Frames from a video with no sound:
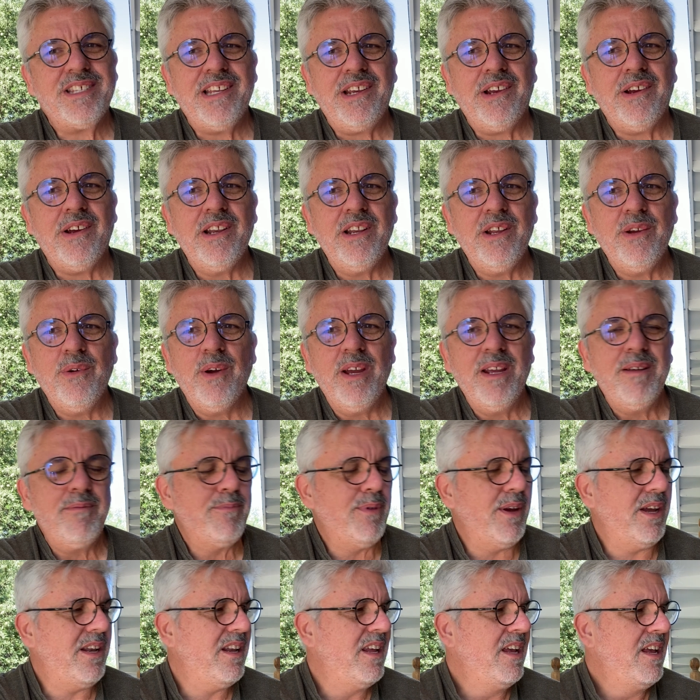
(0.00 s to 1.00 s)
there anyway.
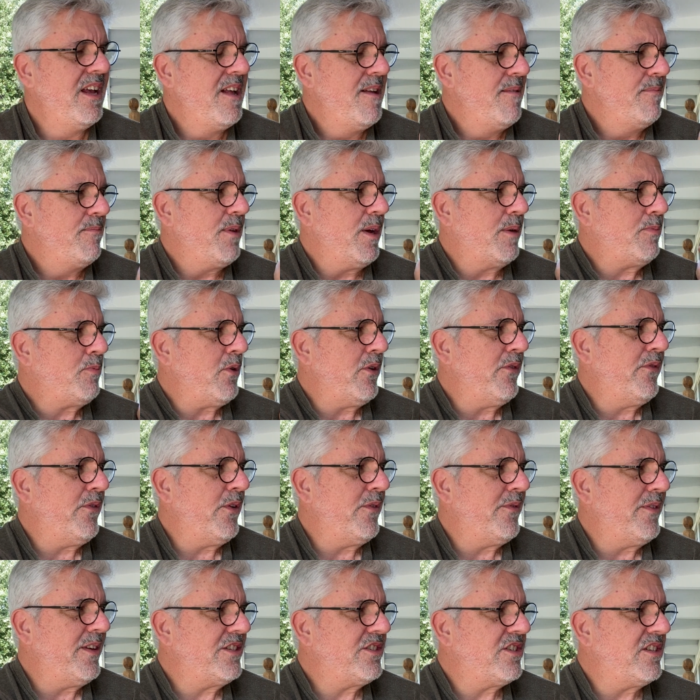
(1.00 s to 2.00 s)
But peripheral
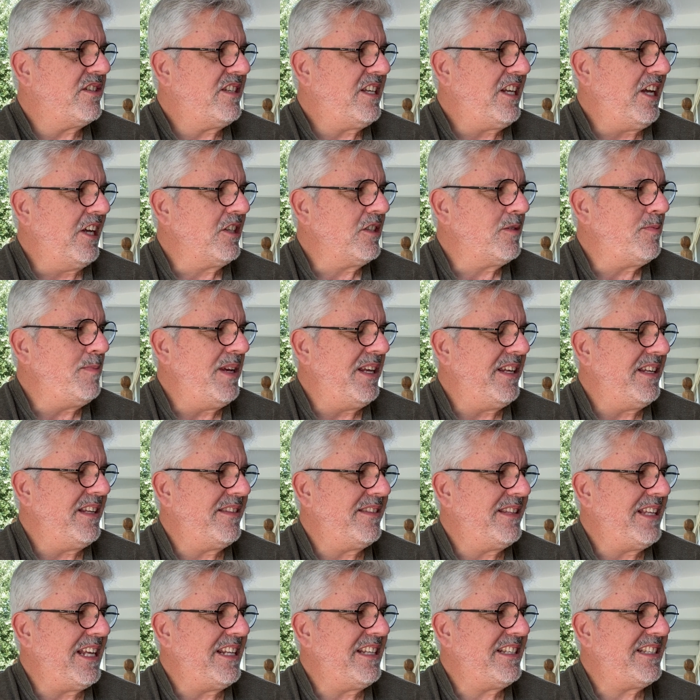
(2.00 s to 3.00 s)
vision tells me
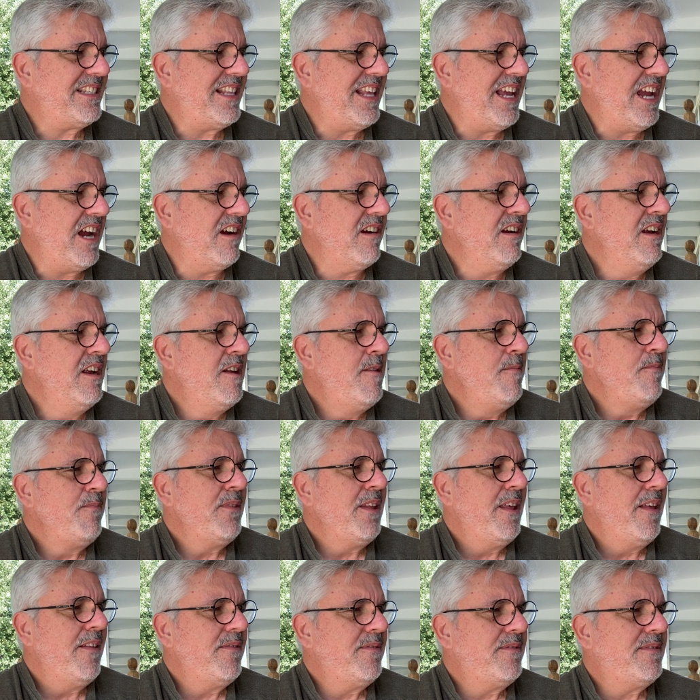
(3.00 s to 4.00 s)
that it's there.
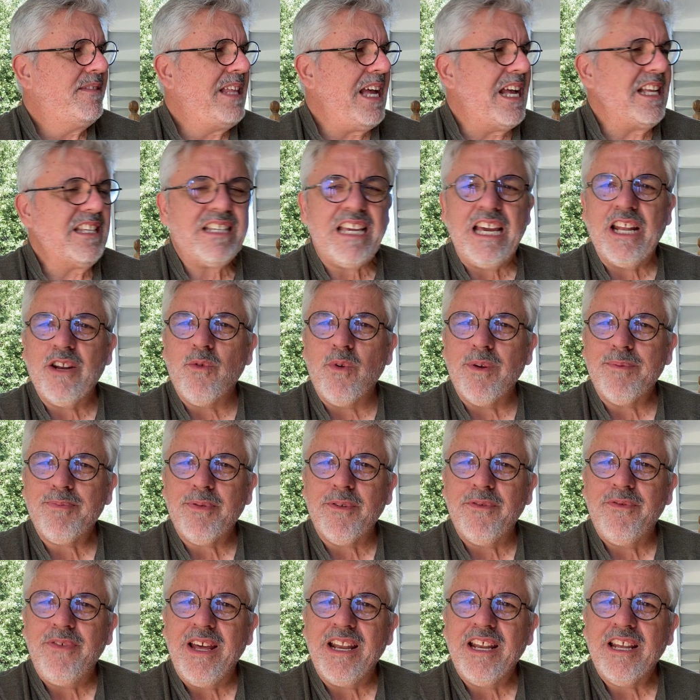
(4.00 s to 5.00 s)
That's kind of what
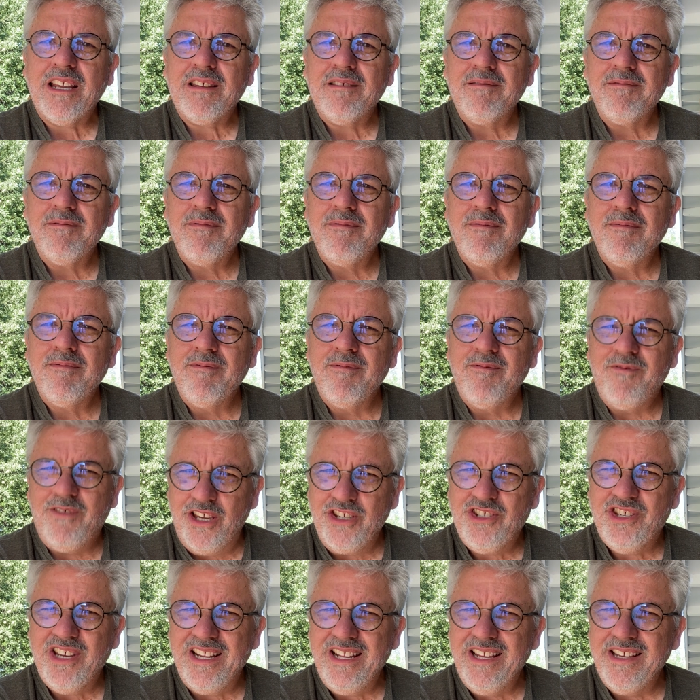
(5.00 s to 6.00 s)
prophetic
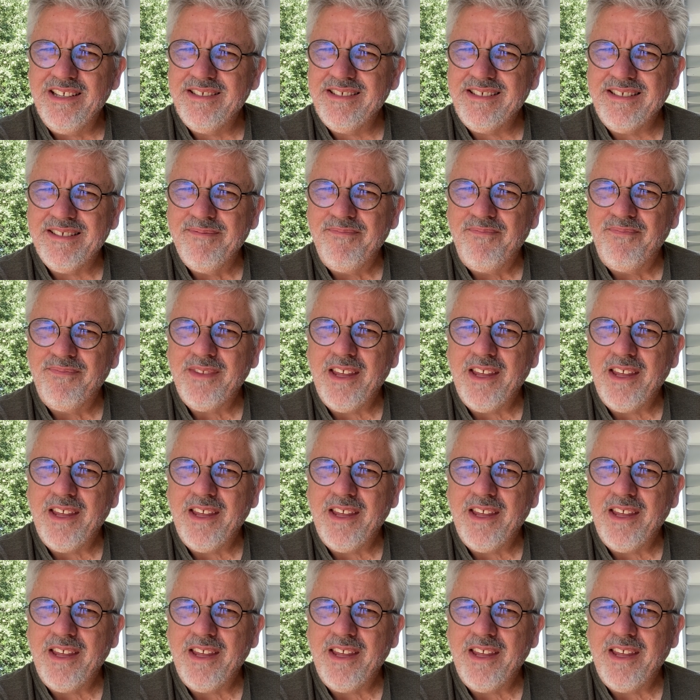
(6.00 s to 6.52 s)
vision is.